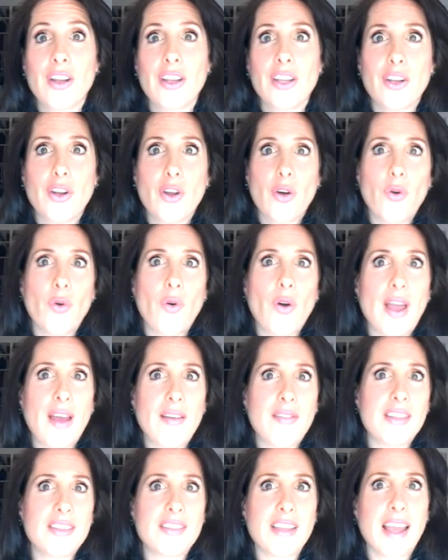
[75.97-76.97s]
you know,
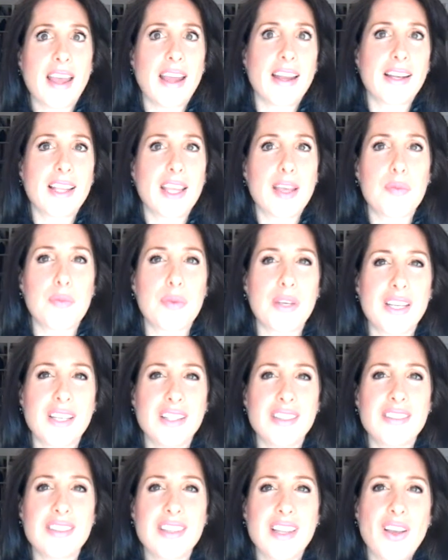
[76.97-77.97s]
have these ad
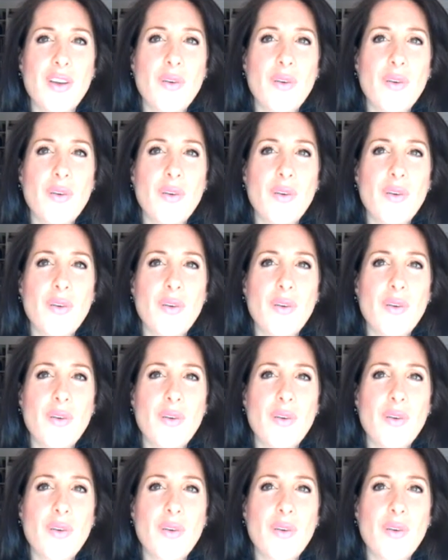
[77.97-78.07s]
campaigns,